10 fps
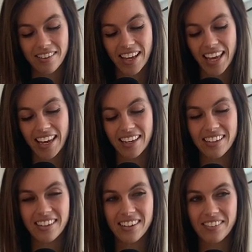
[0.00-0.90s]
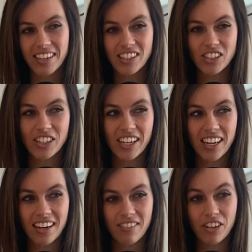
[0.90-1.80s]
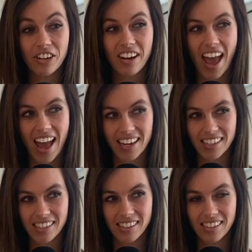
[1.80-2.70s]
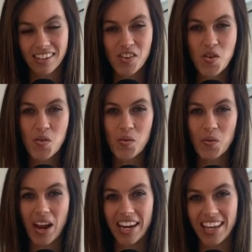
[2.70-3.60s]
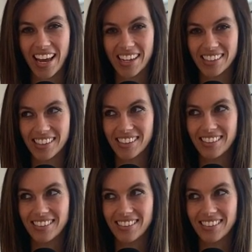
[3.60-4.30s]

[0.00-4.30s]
Okay, raise your hand if you're not ready yet.